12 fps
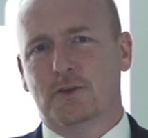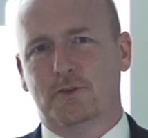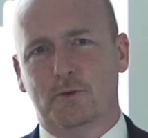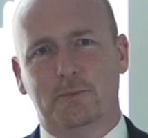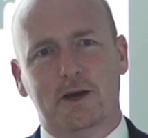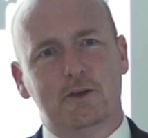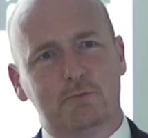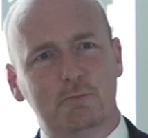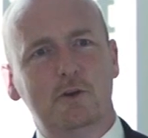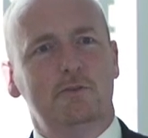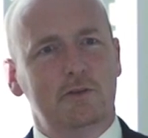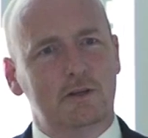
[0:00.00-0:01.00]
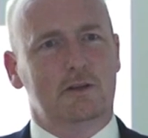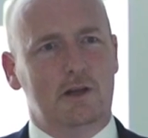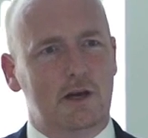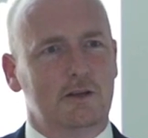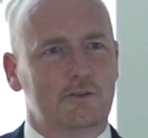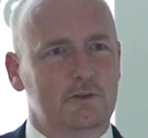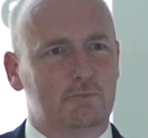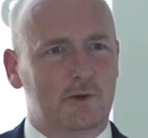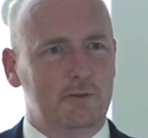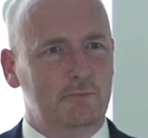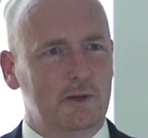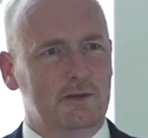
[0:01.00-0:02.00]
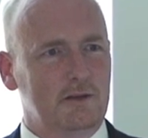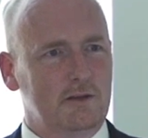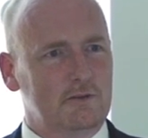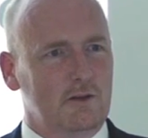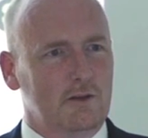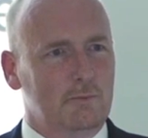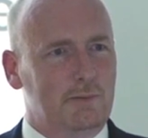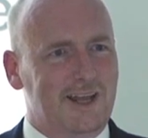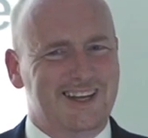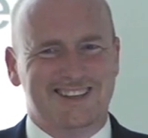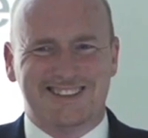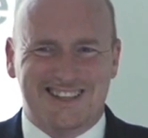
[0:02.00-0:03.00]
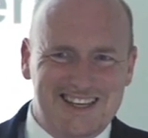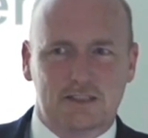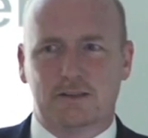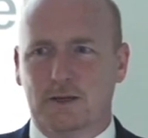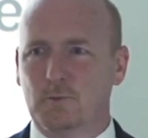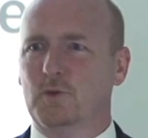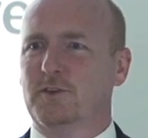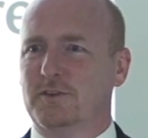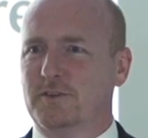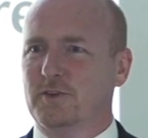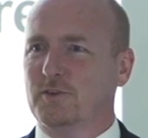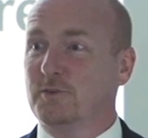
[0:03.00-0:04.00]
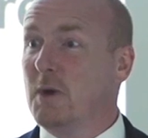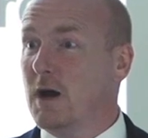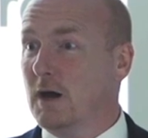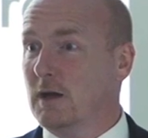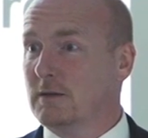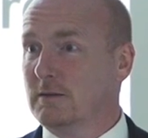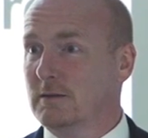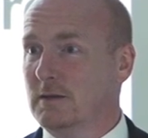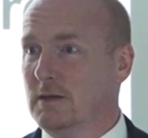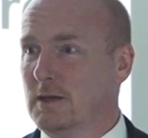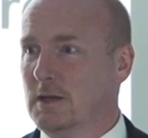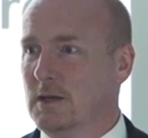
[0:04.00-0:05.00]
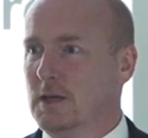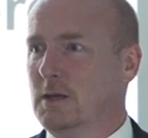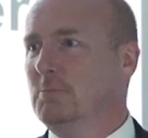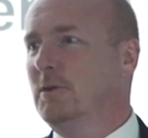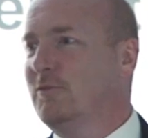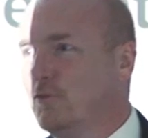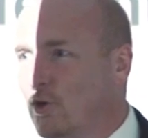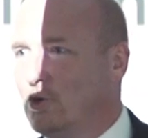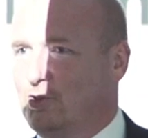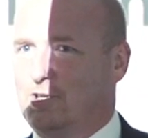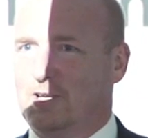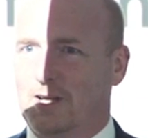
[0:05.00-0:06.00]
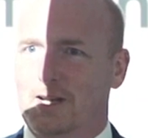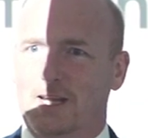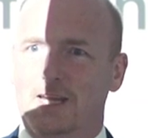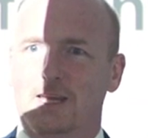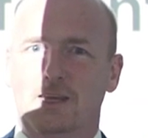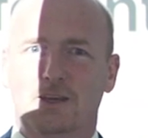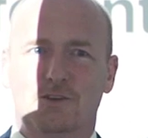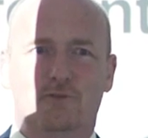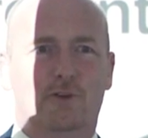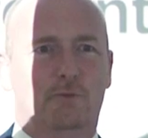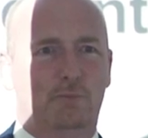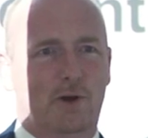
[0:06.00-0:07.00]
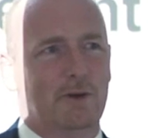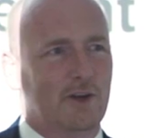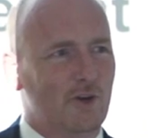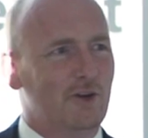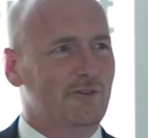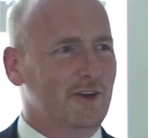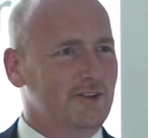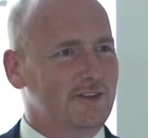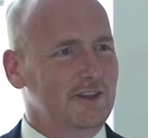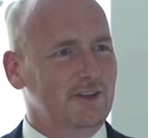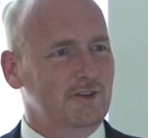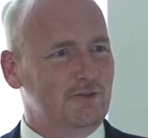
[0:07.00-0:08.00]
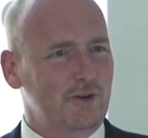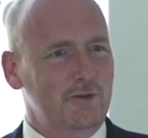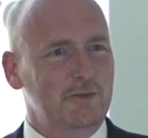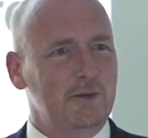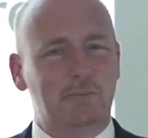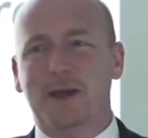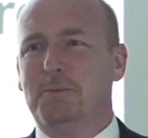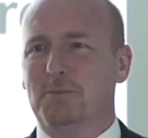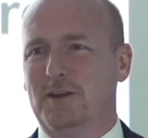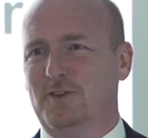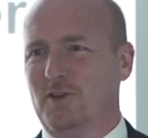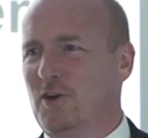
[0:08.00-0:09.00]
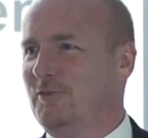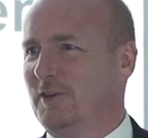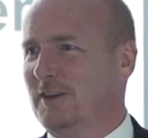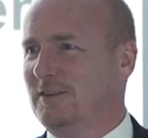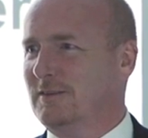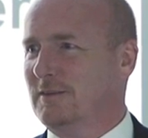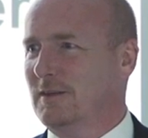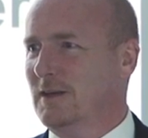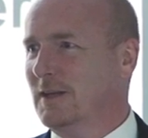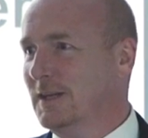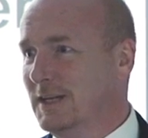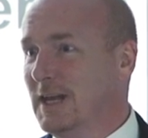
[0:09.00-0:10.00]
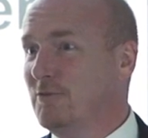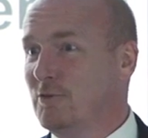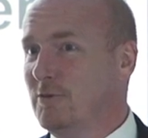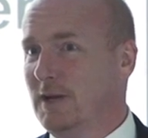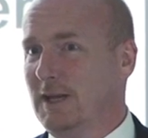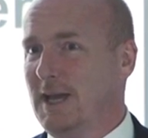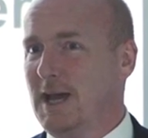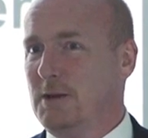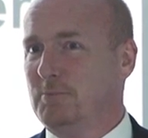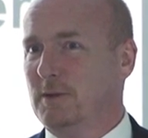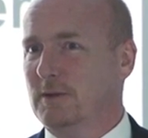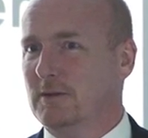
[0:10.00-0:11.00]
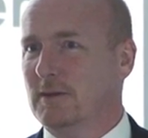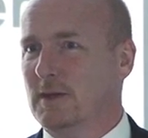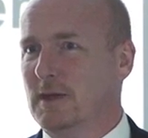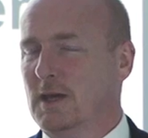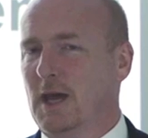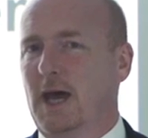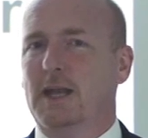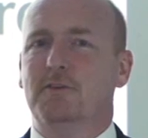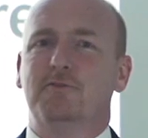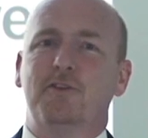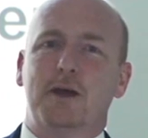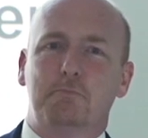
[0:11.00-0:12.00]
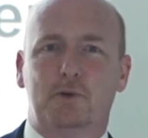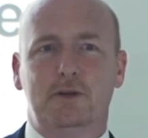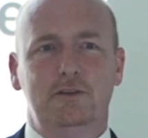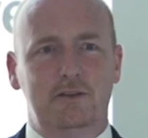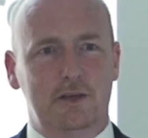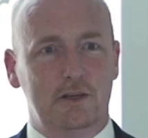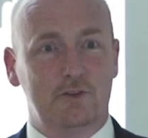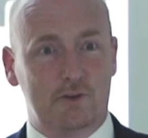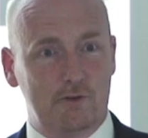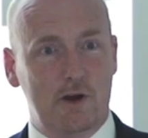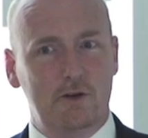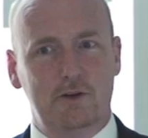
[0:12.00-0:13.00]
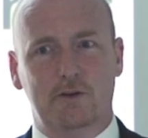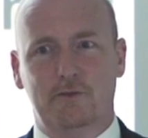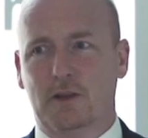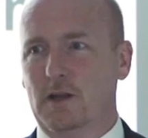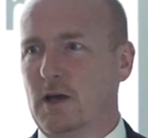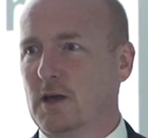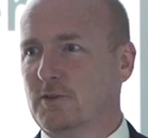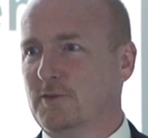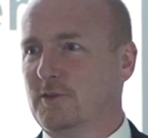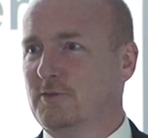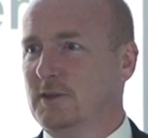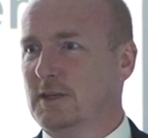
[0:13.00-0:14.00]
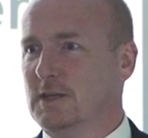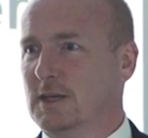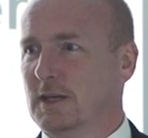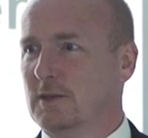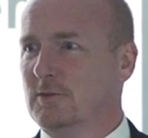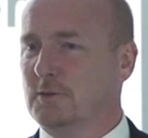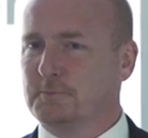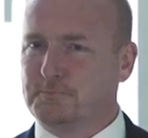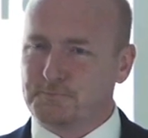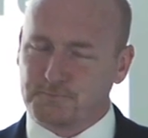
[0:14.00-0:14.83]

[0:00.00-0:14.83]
So perhaps moving to the largest print business on the planet at that time wasn't so smart. But fortunately, for probably all of us in this room, the paperless office never really happened. And in fact, printing has grown over the last 15 years.